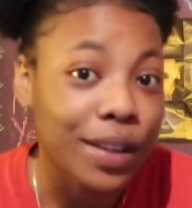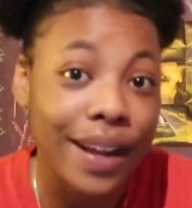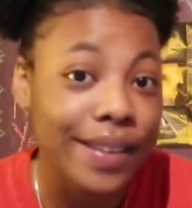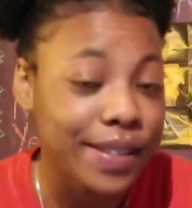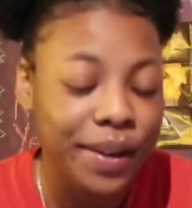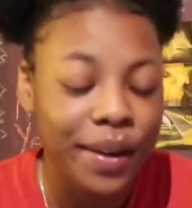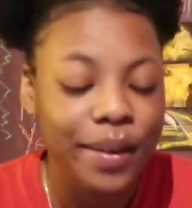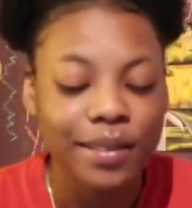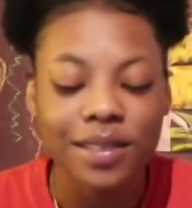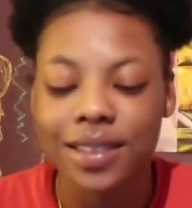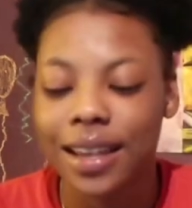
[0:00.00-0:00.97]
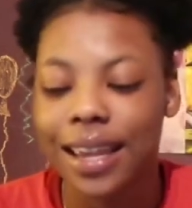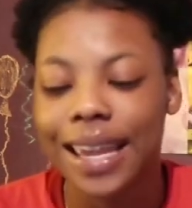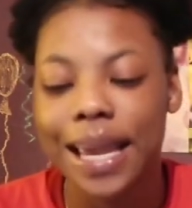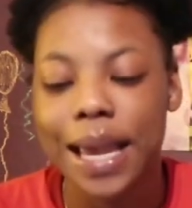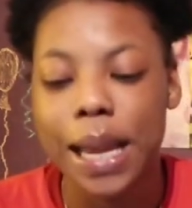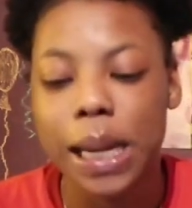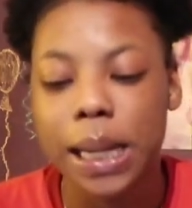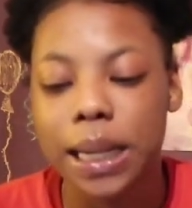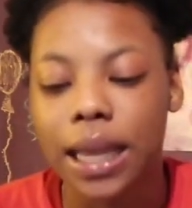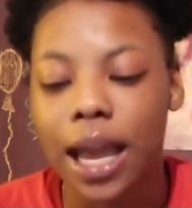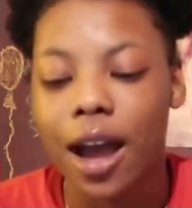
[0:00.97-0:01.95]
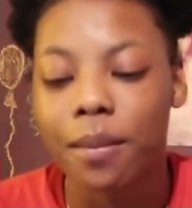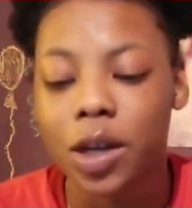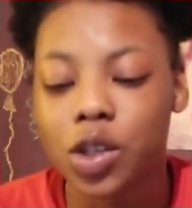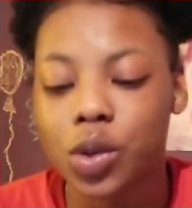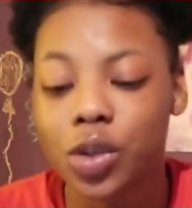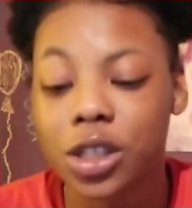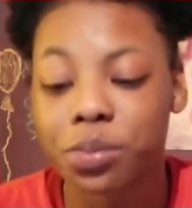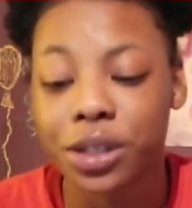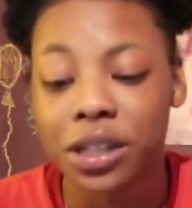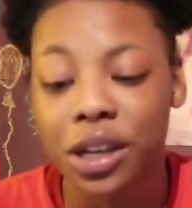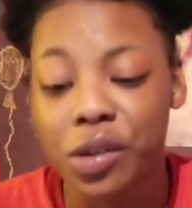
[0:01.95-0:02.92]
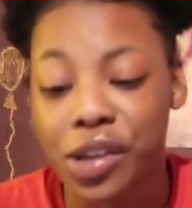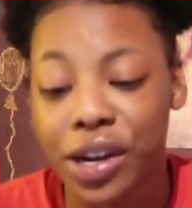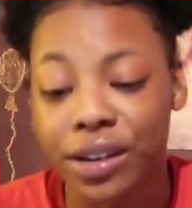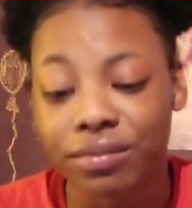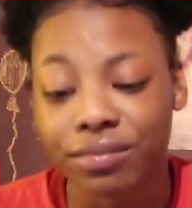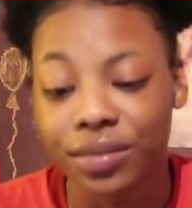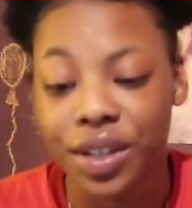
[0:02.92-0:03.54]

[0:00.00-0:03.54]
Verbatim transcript: they're not zeros. And yeah, my score is pretty low there.